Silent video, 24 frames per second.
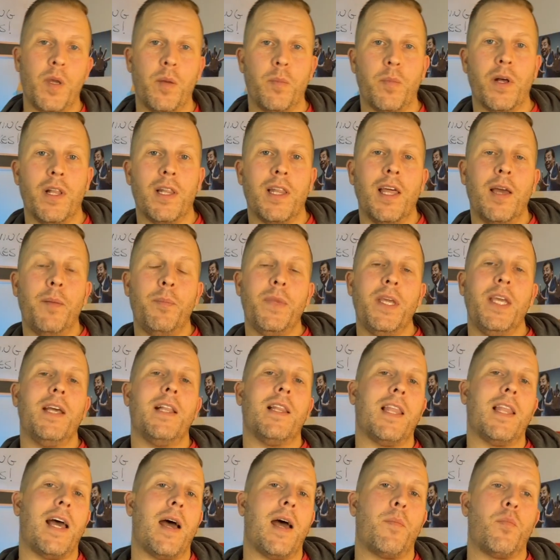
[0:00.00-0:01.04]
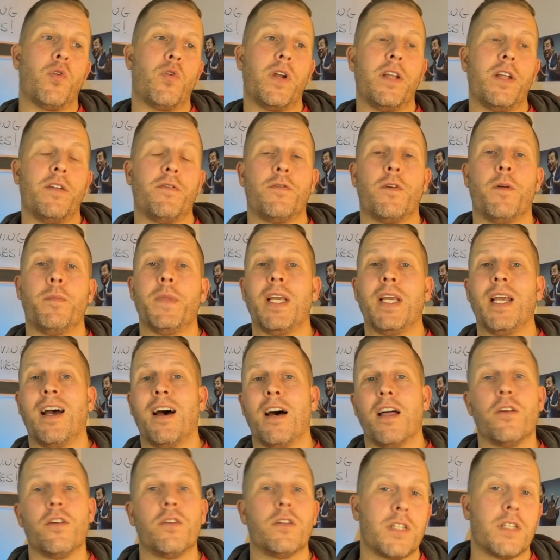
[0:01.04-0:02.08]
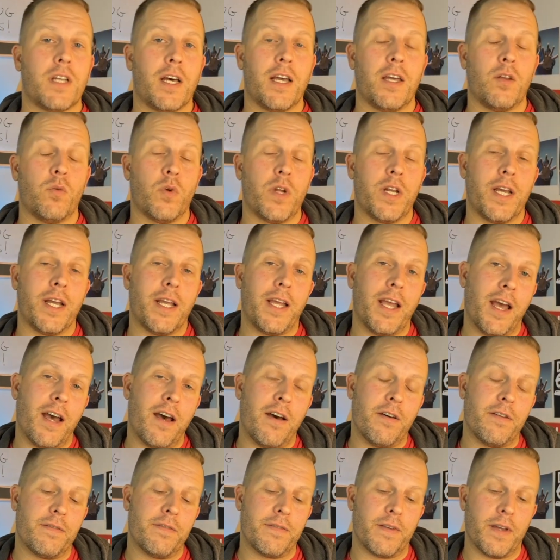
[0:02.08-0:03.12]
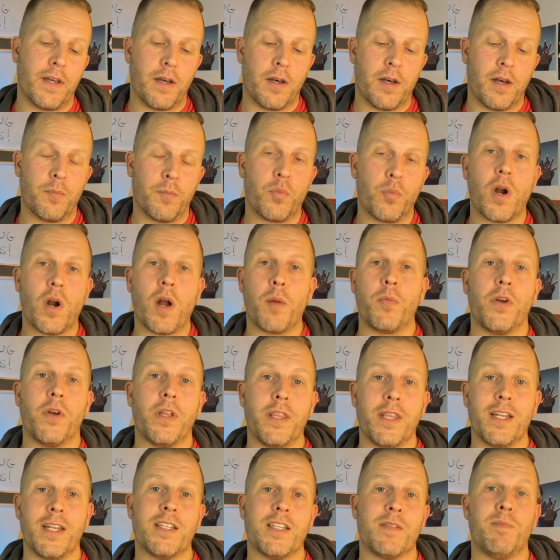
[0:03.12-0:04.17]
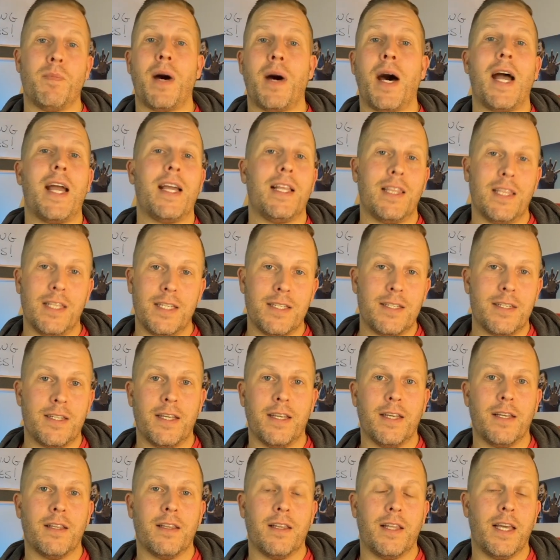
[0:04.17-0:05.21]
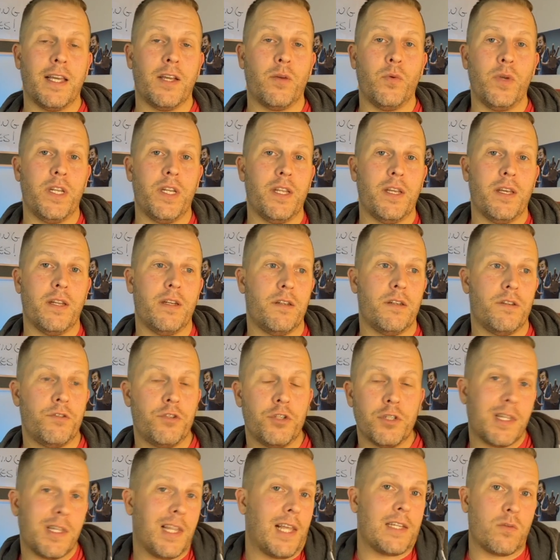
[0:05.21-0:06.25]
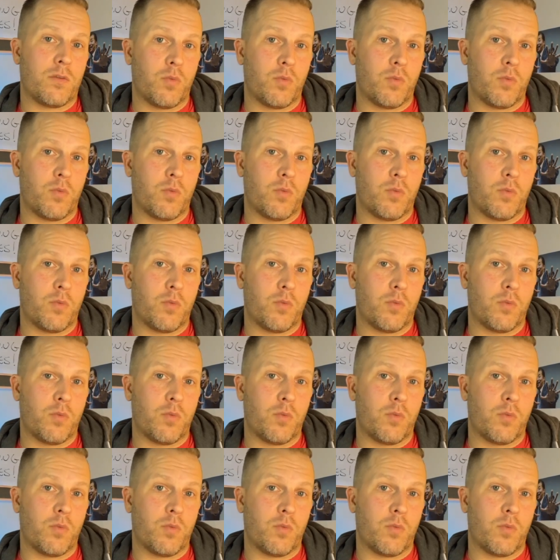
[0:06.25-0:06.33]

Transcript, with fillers: But let me elaborate from the other side when I have uh, a property that is my listing, like we did just last